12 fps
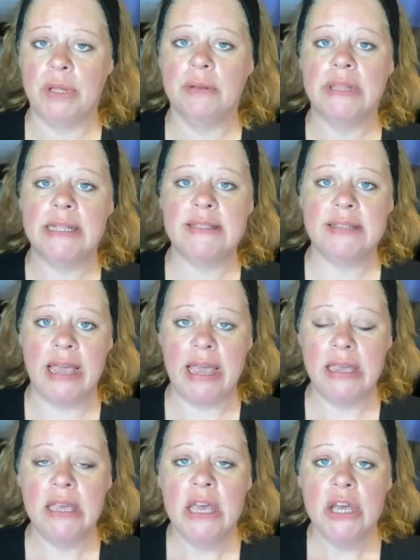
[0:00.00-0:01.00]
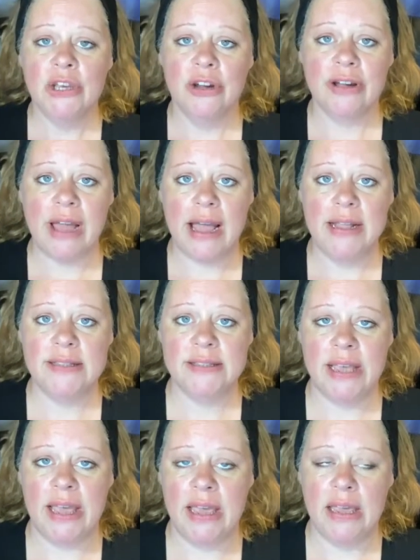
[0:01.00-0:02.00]
Let's say your guides
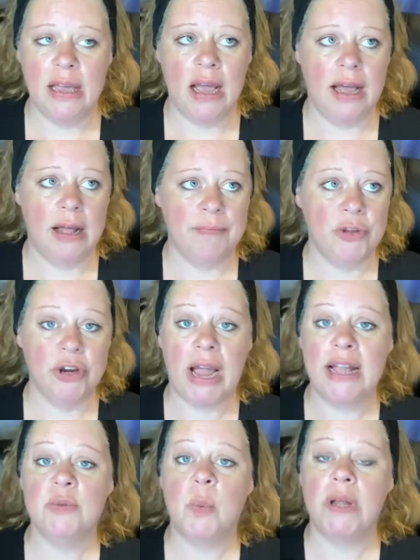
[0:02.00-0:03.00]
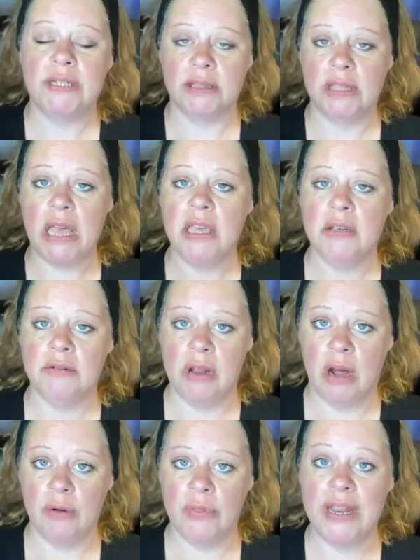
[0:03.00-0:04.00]
want to let you
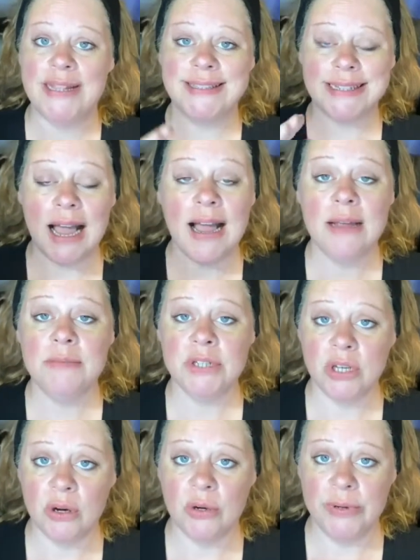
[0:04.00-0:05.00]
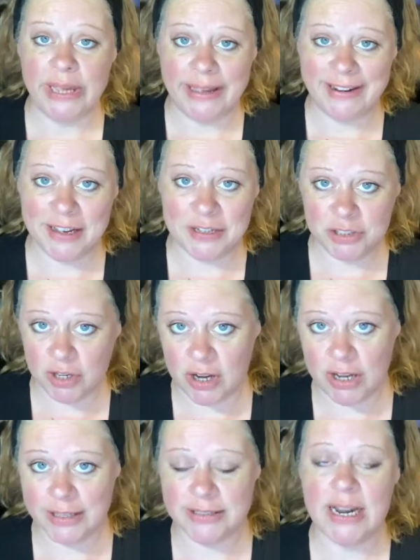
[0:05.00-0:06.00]
know that it's time to go get a
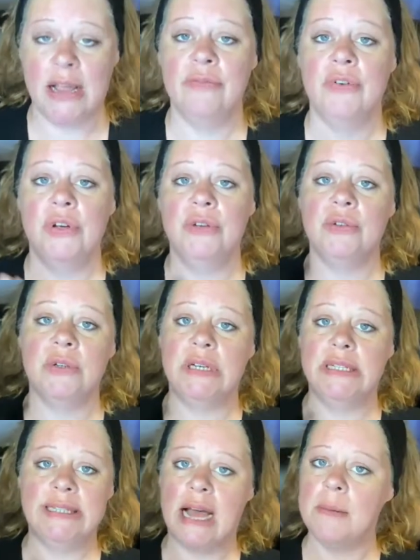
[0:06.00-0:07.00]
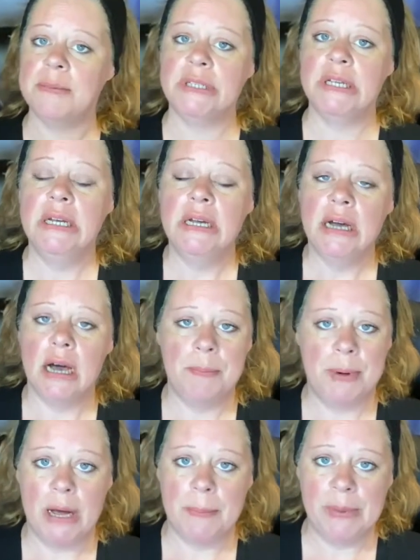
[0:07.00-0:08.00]
dog. It's time for you to adopt a
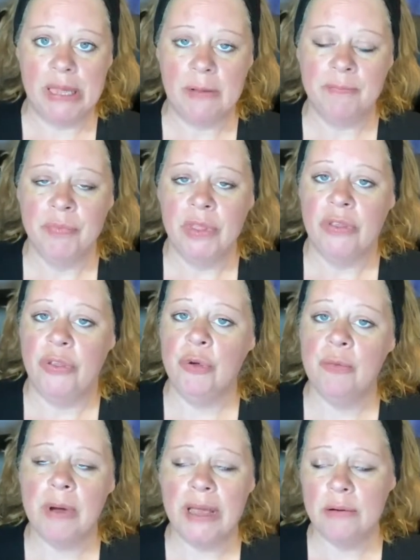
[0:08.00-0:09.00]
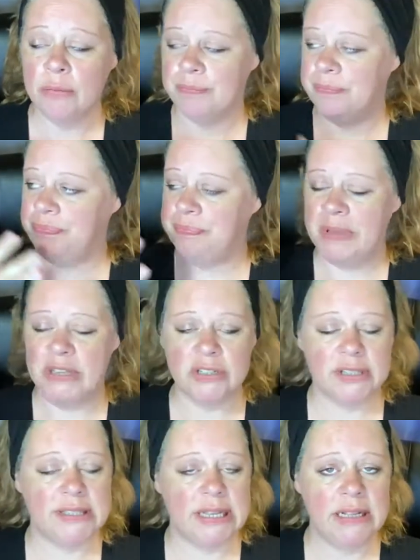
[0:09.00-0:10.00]
puppy. You might be
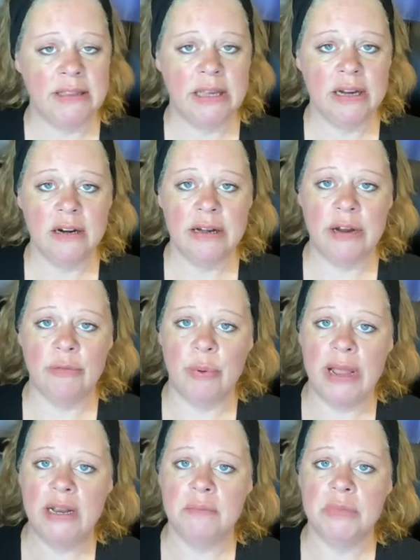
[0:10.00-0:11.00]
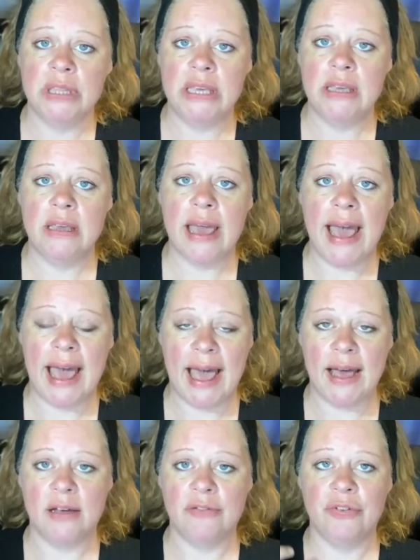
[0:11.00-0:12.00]
just sitting there and randomly
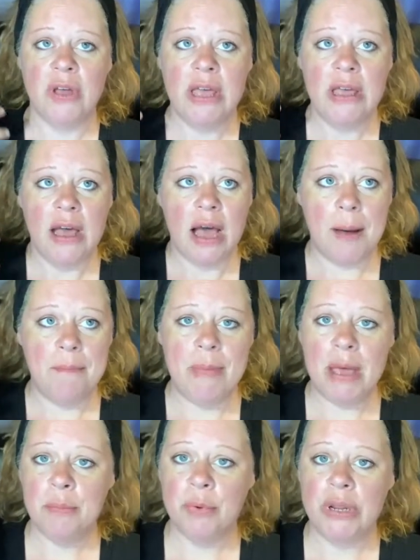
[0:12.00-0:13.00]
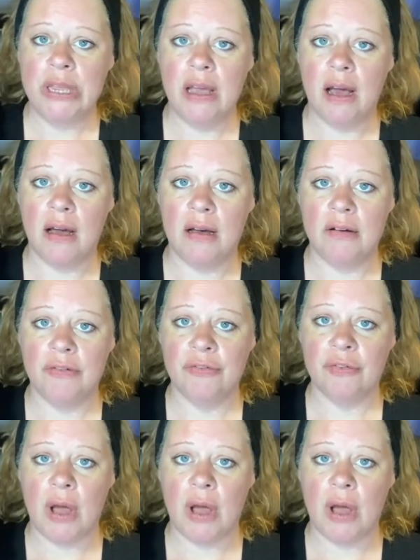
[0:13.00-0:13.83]
have a memory of